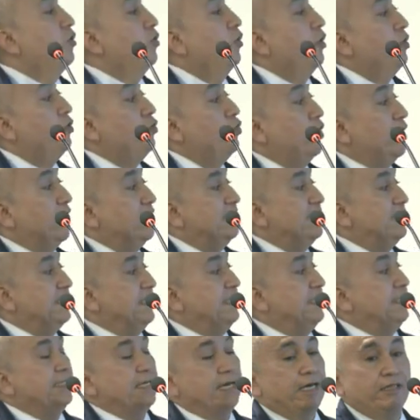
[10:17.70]
where you can
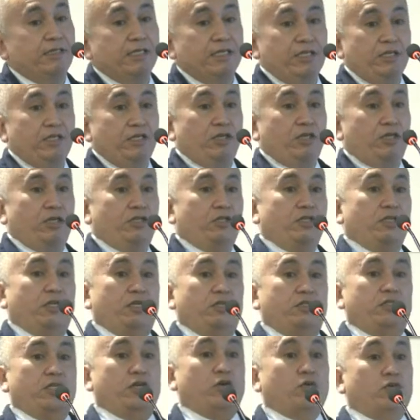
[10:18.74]
see that in,
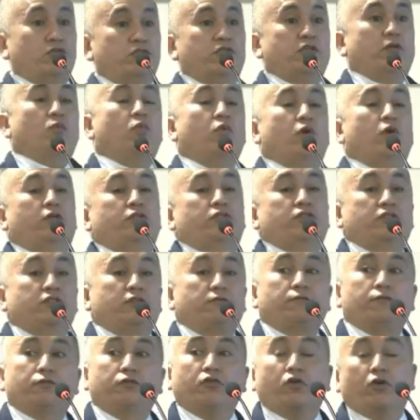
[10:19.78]
in the coastal waters
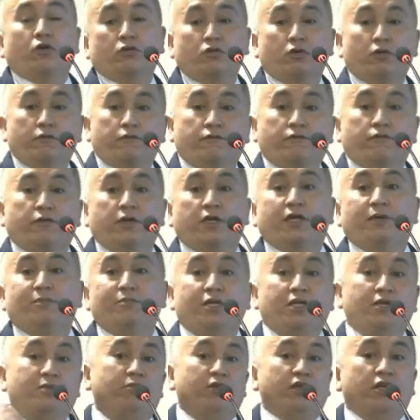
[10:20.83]
in front of um,
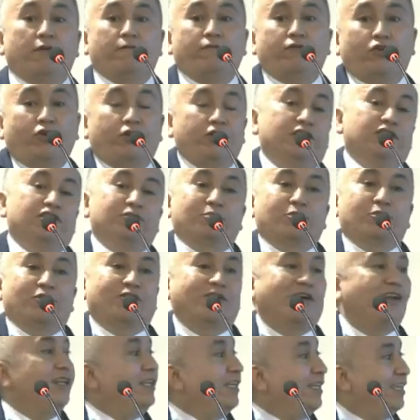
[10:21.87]
Miraflores,
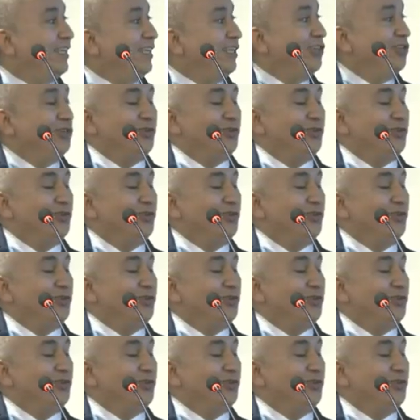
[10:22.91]
probably,